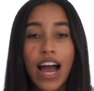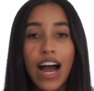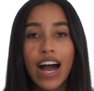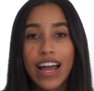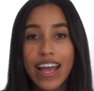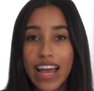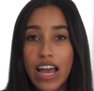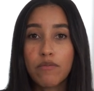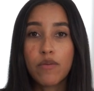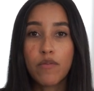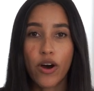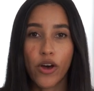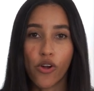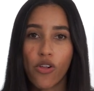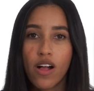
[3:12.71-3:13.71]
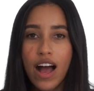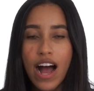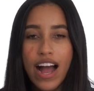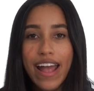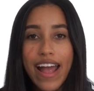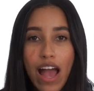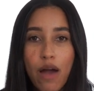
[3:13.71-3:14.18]
I am a model,
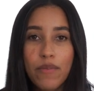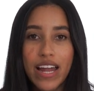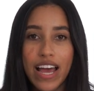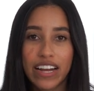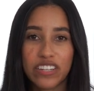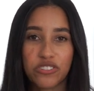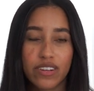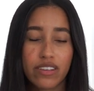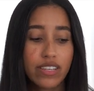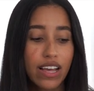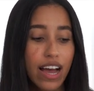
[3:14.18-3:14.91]
I am an actress,